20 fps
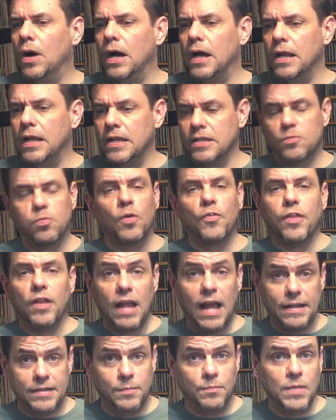but it's worth
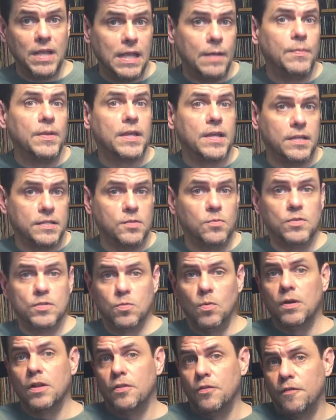a lot to me because it
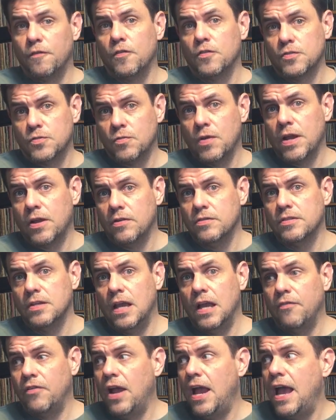was one of the first
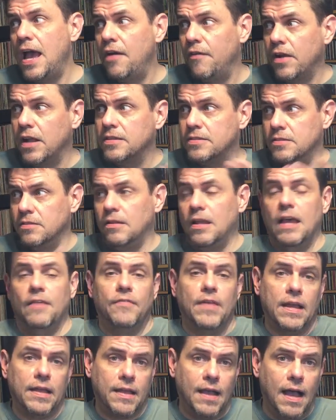records I ever have, and I still
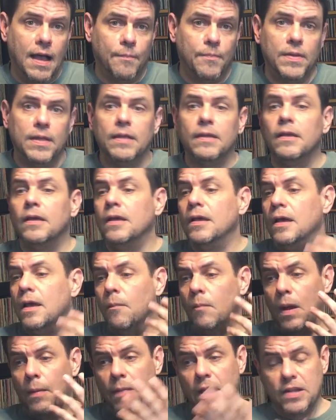have that copy.
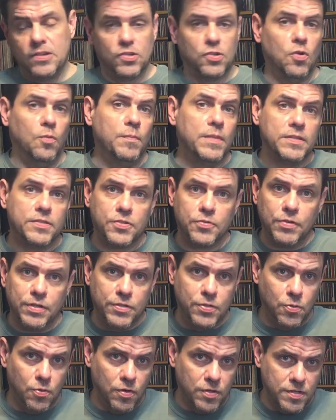My Magical
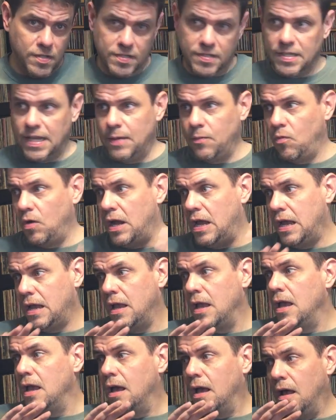Mystery Tour is the same
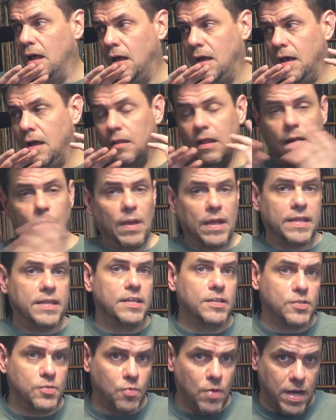way. Uh, a lot of my
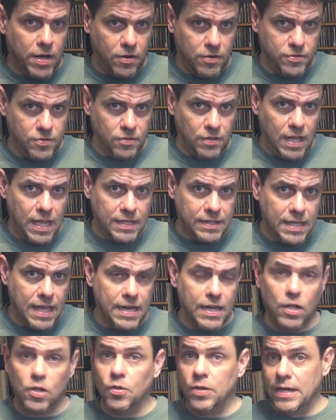Kiss records are like
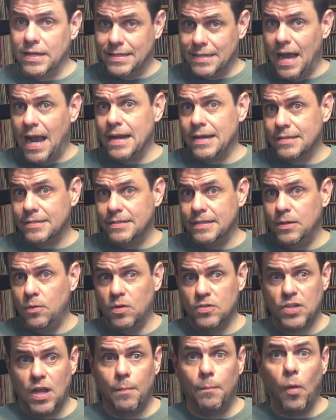that, including
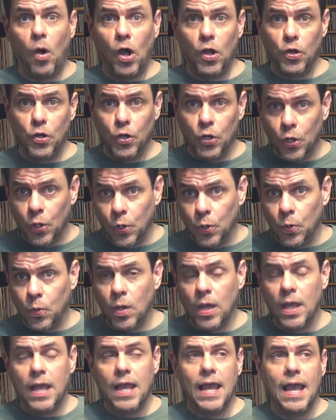Dynasty, which I bought
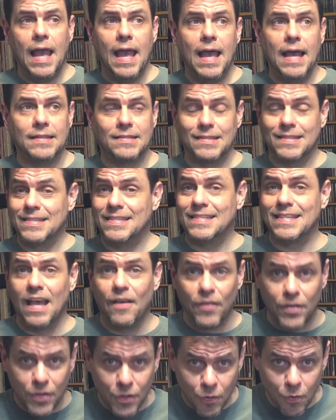new as a
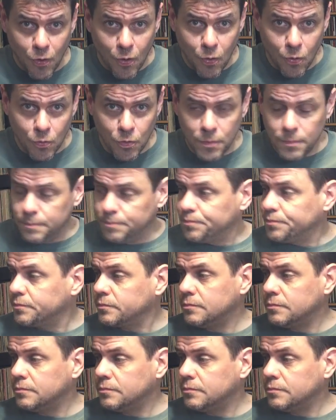seven-year-old.